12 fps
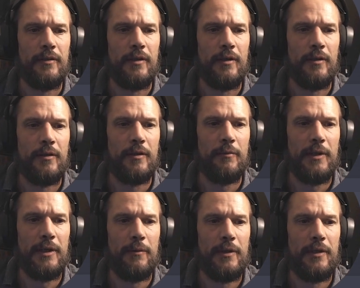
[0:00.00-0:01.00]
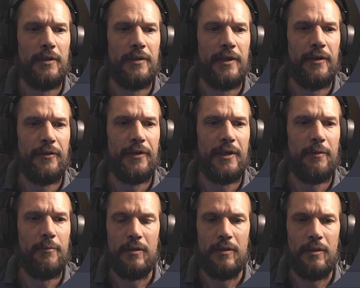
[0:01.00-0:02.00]
Oh no, by the way, tile type.
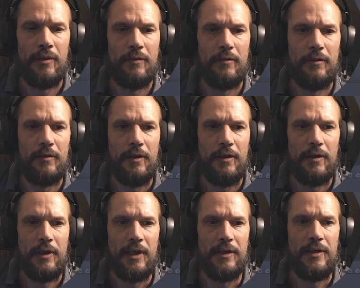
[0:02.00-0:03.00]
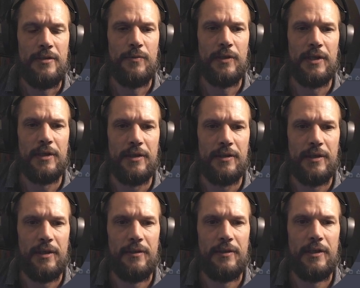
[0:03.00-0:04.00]
Oh, yeah, that's what I need.
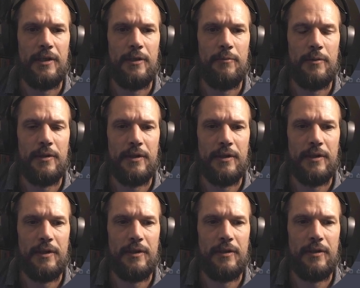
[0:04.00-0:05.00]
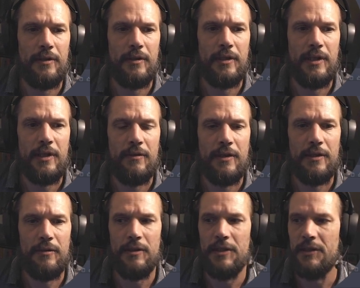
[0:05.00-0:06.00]
Tile type, and then here I
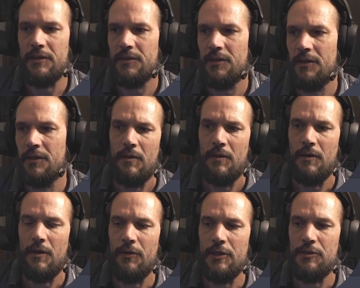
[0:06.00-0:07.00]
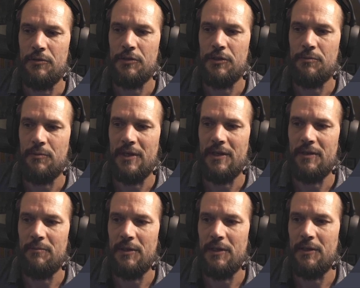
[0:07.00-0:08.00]
do this. Oh, it uses my
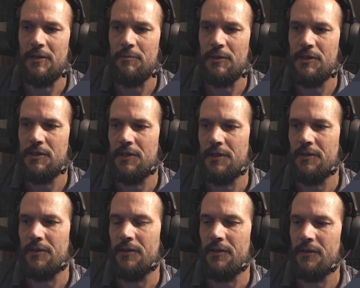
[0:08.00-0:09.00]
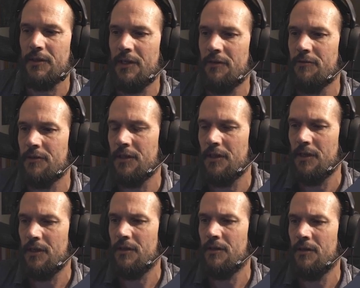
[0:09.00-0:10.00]
shit tile thingy
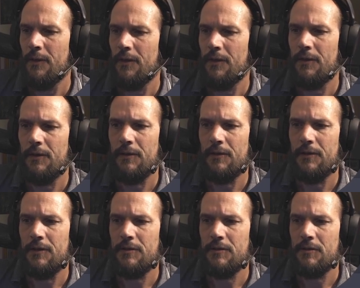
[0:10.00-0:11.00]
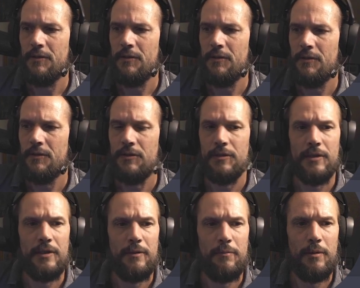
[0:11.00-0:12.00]
there. This culture shape.